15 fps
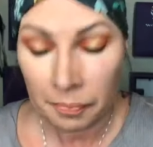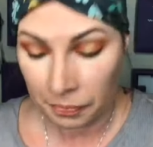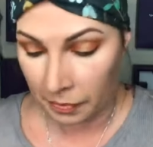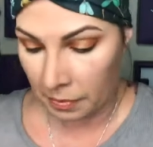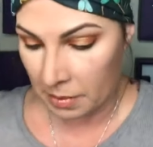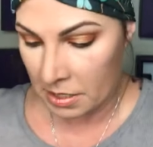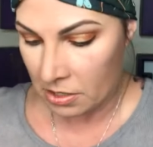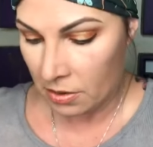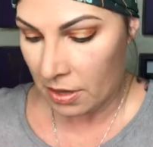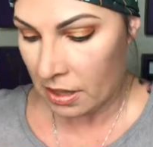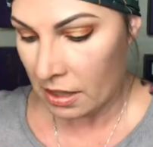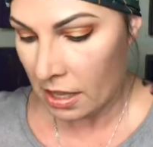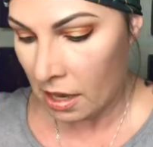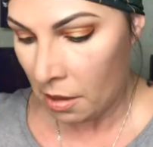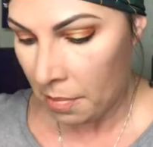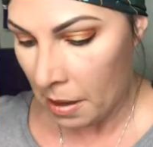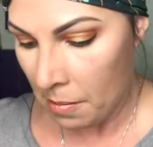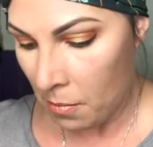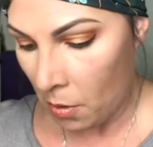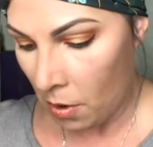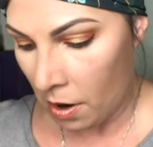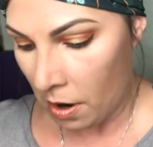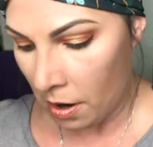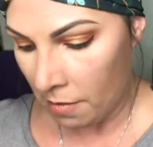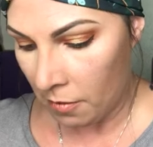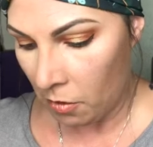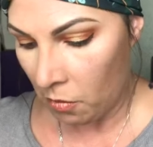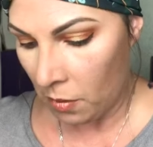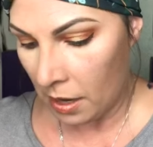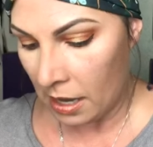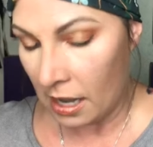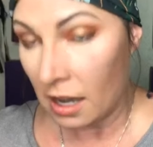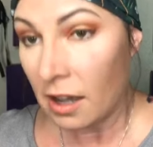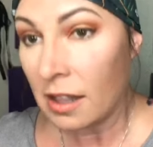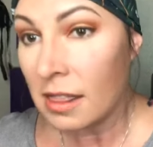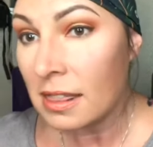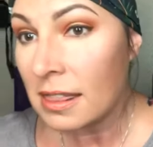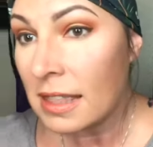I'm going to do a little bit more of a wing on